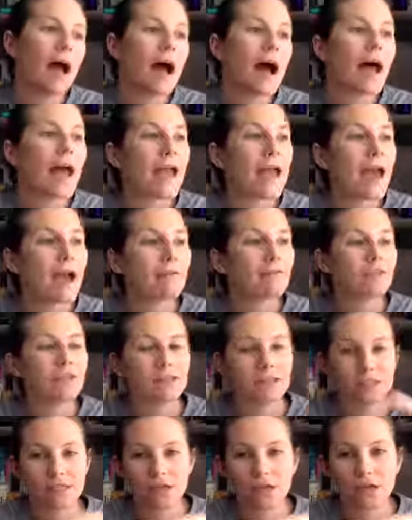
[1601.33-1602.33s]
I have the
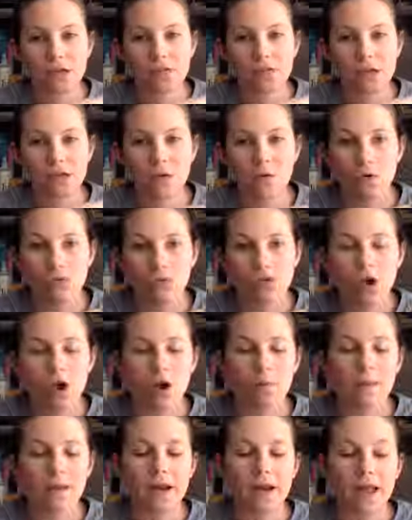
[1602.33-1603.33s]
stickers that go on top,
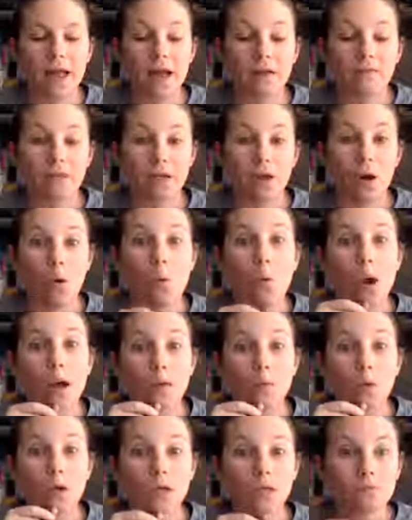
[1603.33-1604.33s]
and I have like a white
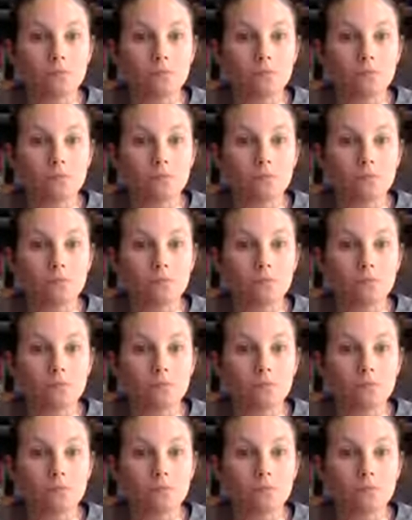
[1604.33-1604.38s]
one.